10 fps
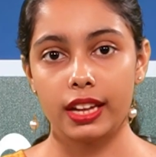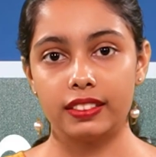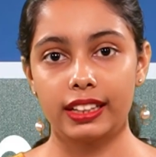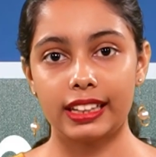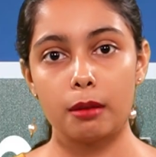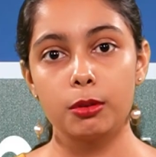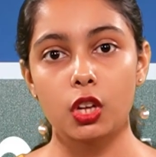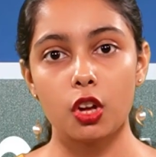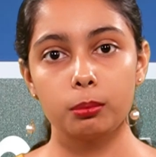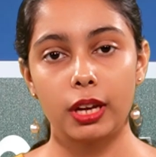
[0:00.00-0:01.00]
The Clement
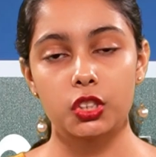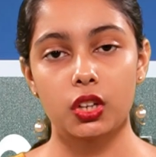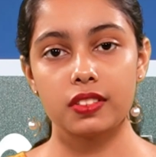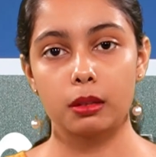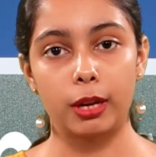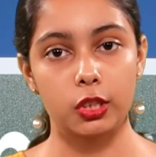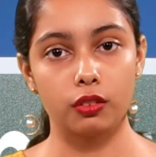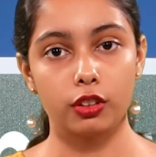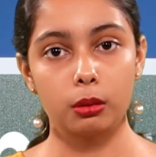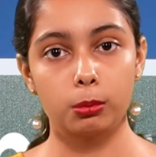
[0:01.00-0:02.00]
count major is a major
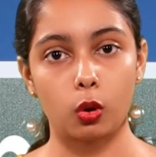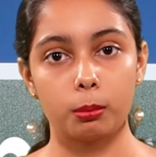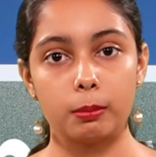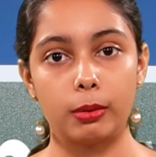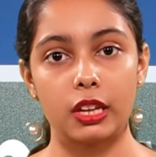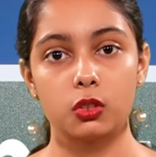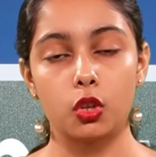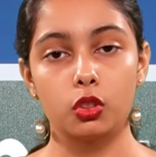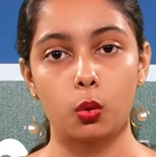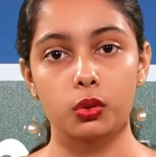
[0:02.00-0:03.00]
of unemployment based
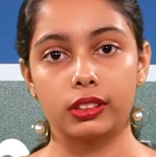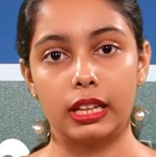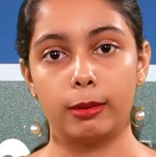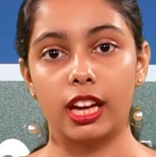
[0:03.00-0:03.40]
on those claiming